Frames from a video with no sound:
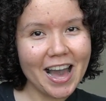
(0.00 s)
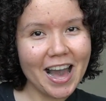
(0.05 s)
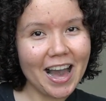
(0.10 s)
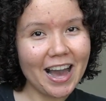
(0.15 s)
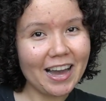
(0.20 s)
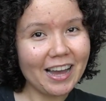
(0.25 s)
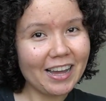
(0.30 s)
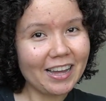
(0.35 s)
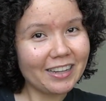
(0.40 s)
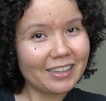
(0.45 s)

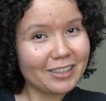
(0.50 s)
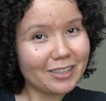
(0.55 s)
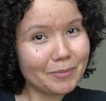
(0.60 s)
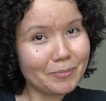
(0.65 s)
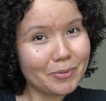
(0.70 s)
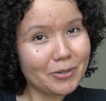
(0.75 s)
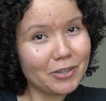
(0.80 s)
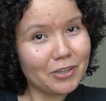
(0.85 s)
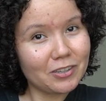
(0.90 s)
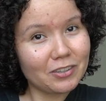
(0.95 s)
and to
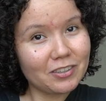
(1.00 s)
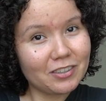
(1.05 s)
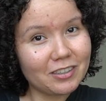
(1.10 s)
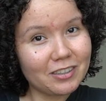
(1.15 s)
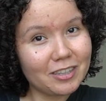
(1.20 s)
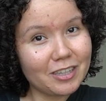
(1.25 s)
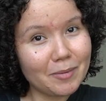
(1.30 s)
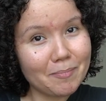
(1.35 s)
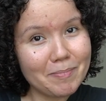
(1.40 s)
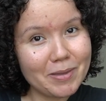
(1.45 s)
push
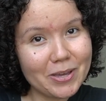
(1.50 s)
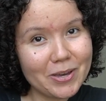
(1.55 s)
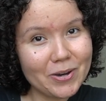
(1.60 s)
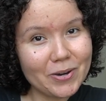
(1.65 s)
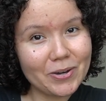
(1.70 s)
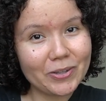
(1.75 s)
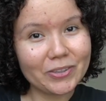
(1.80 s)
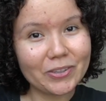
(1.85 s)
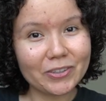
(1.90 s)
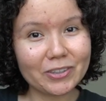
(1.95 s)
the
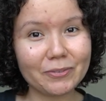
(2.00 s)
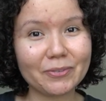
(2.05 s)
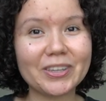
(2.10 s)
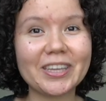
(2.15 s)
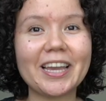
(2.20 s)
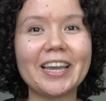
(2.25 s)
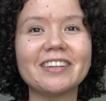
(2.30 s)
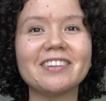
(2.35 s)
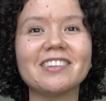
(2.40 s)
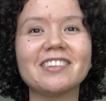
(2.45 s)
bell
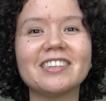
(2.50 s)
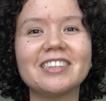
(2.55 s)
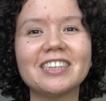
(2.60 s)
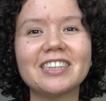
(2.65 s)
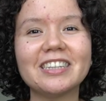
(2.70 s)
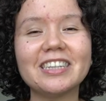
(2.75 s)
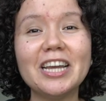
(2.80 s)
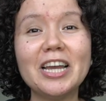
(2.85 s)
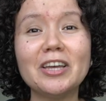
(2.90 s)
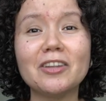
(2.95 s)
notification